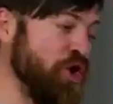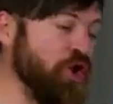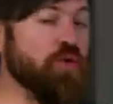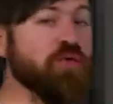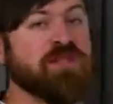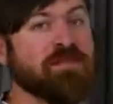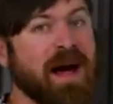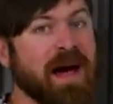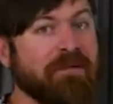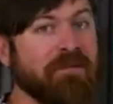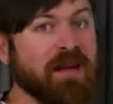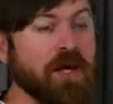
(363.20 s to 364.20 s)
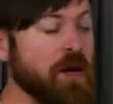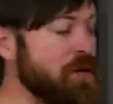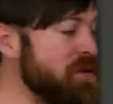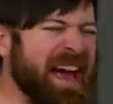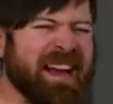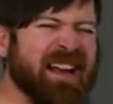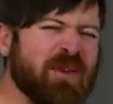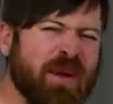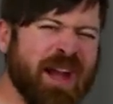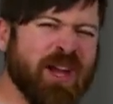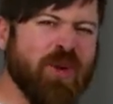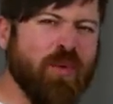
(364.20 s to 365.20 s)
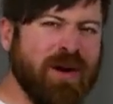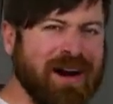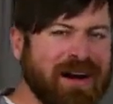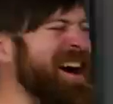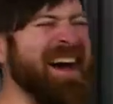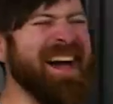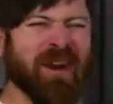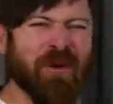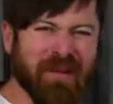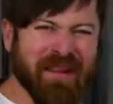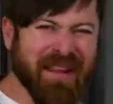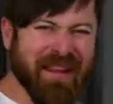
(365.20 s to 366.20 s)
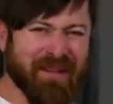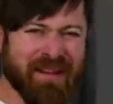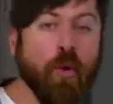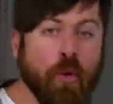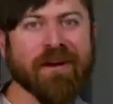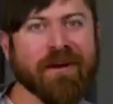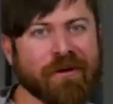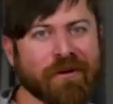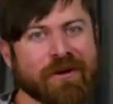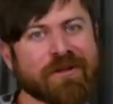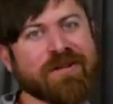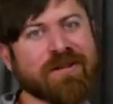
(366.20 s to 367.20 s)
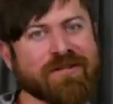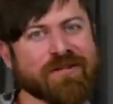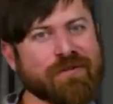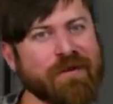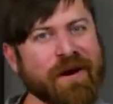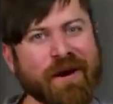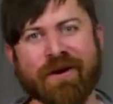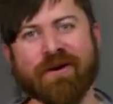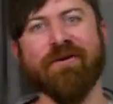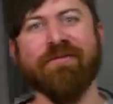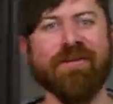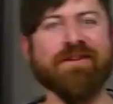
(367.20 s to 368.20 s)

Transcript: use my videos any way you want. I don't give a hoot. Oh, I was gonna swear. I don't know if